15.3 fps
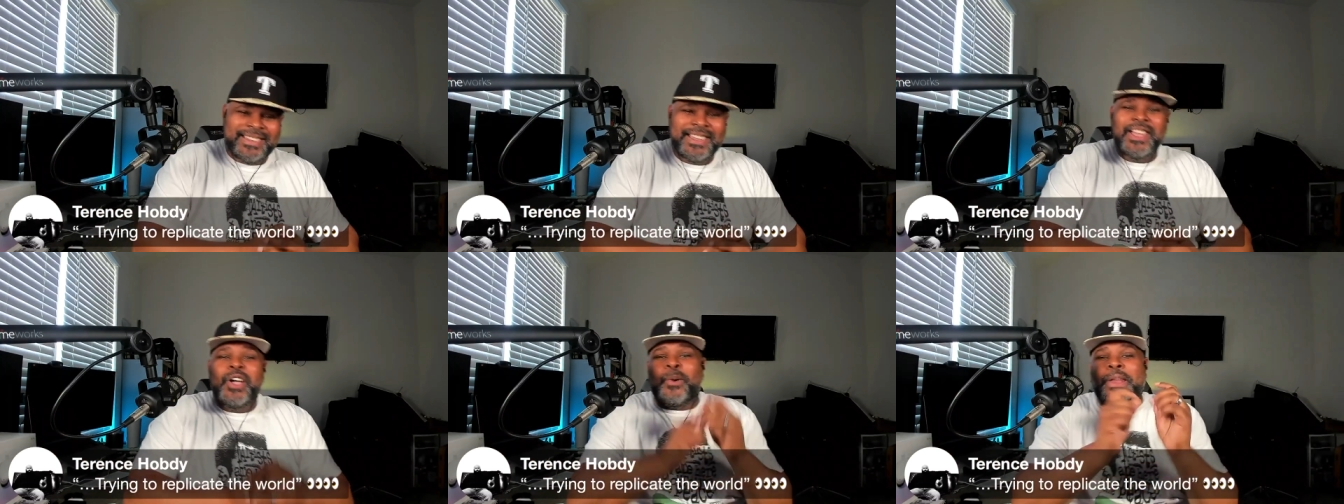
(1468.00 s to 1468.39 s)

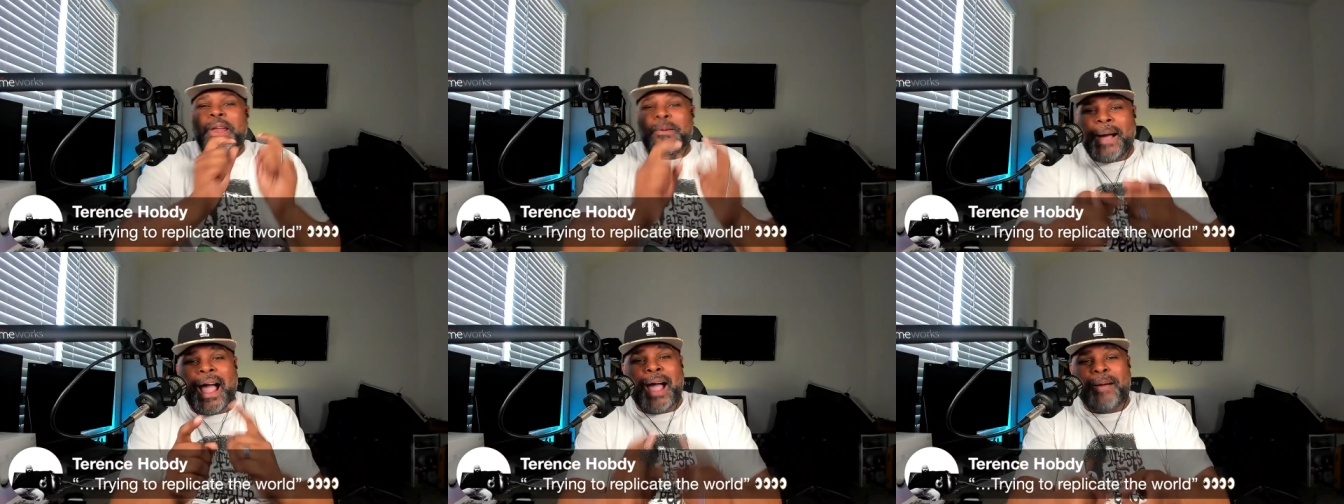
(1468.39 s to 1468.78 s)
When the
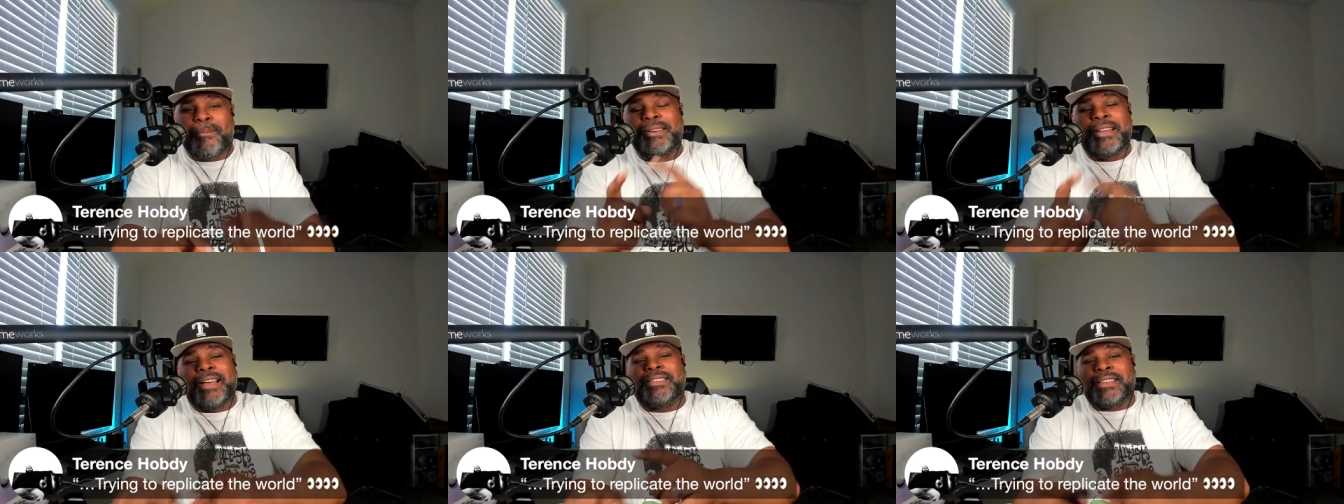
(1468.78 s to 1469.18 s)
Bible
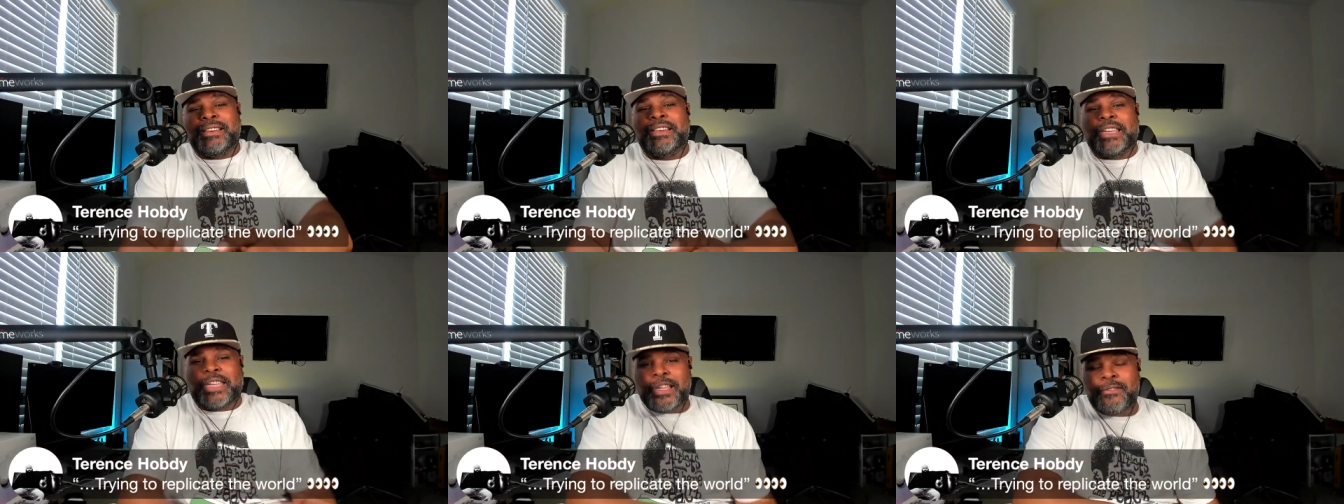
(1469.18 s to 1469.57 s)

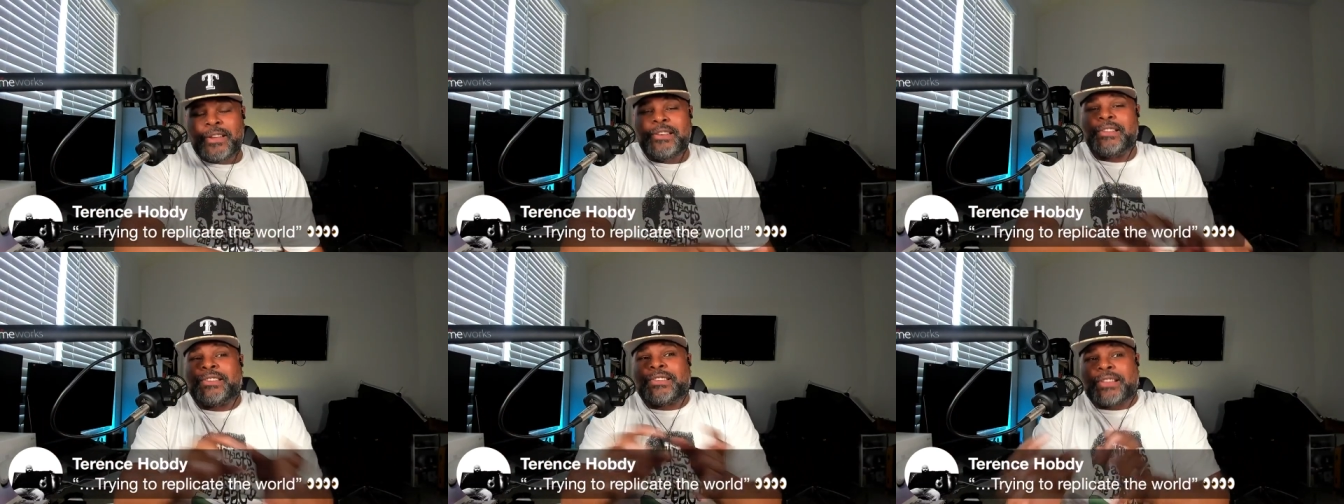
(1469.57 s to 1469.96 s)
doesn't give a
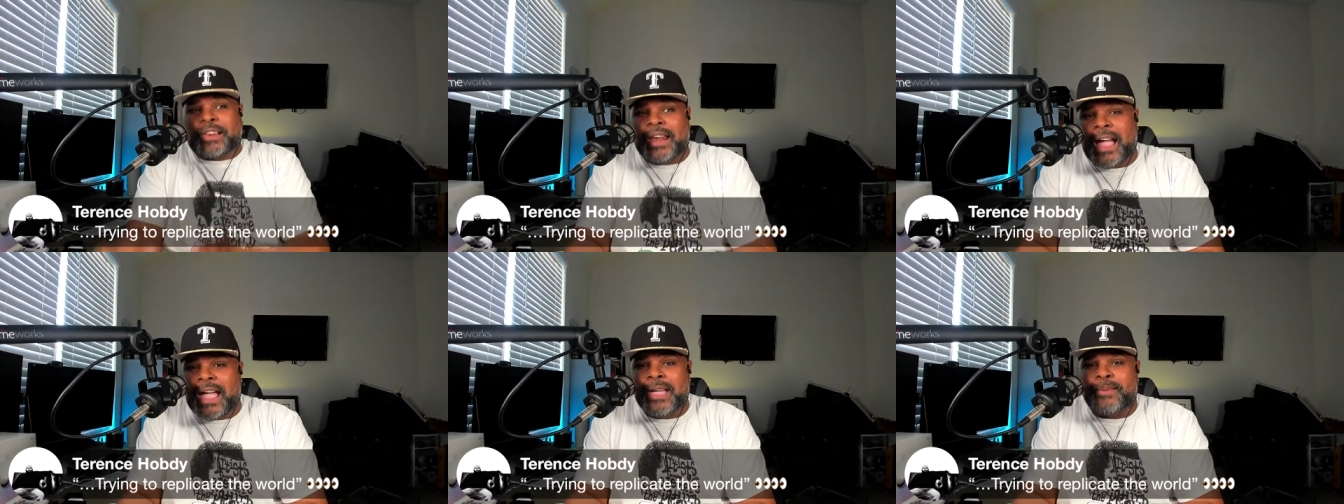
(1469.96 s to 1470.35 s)

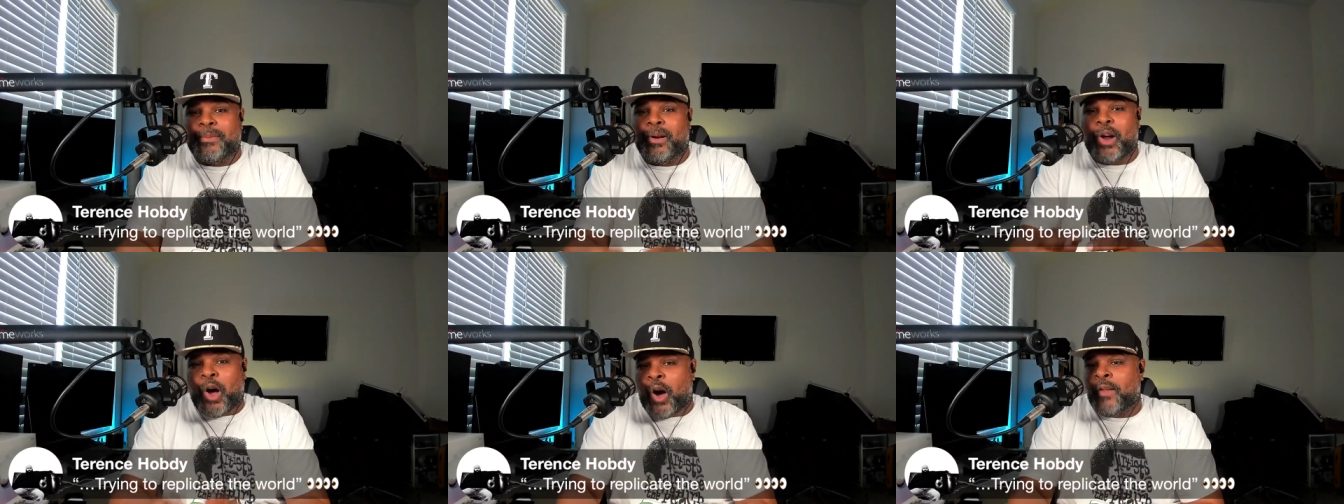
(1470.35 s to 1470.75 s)
disclaimer
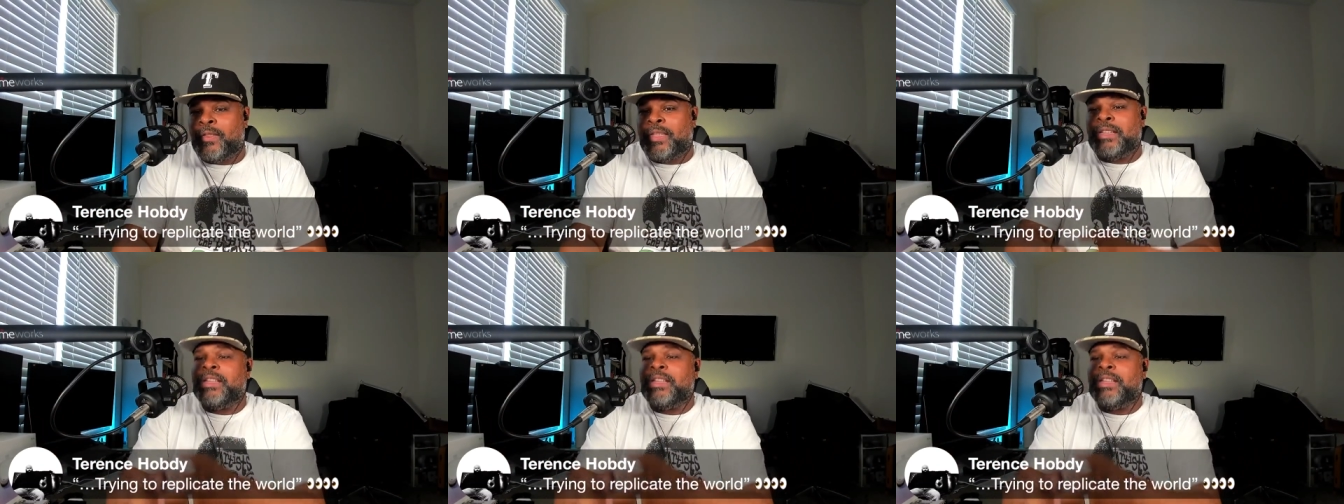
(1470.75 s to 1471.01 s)
on the